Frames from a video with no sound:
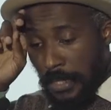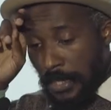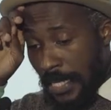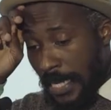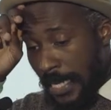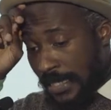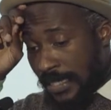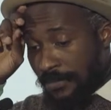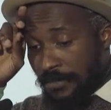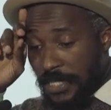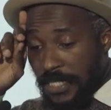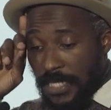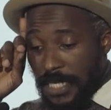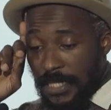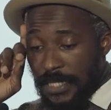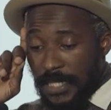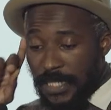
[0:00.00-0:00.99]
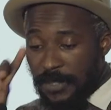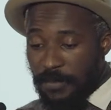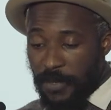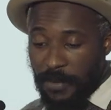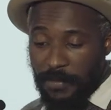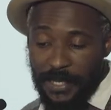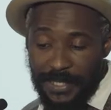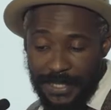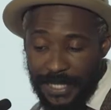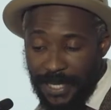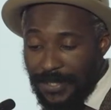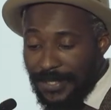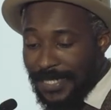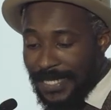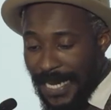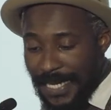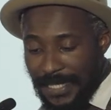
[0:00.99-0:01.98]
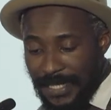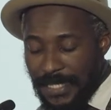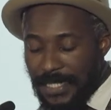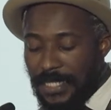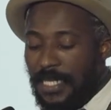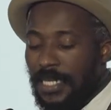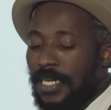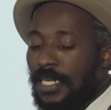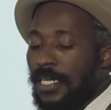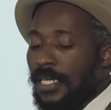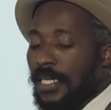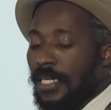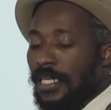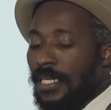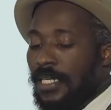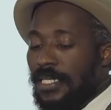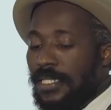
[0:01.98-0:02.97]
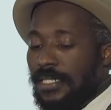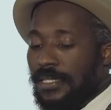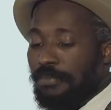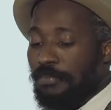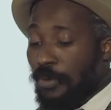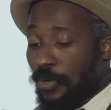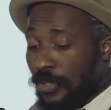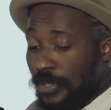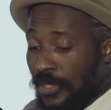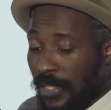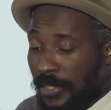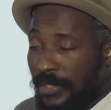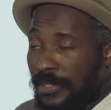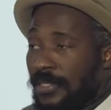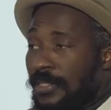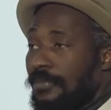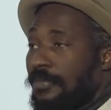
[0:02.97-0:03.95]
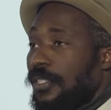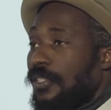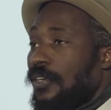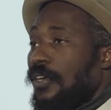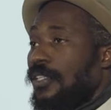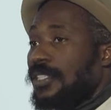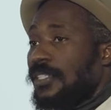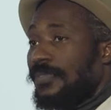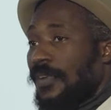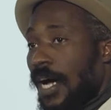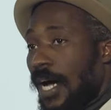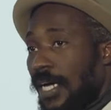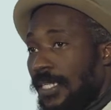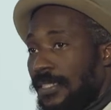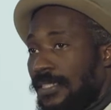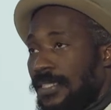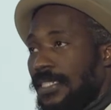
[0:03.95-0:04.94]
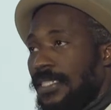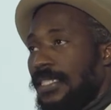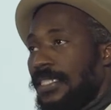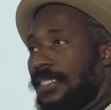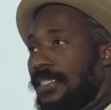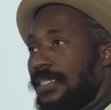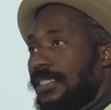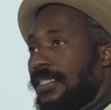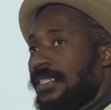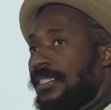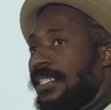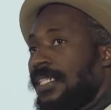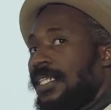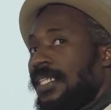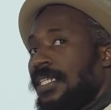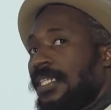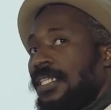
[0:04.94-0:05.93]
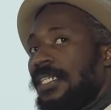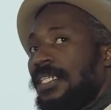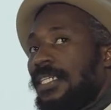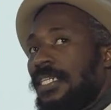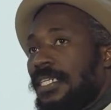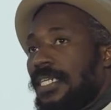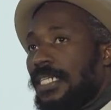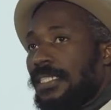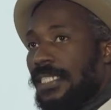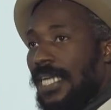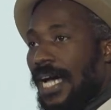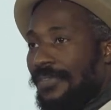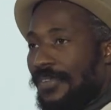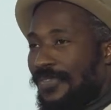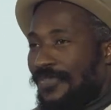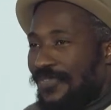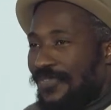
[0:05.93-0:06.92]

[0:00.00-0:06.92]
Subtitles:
The exhibition as experimental site is important because if art is, it doesn't have a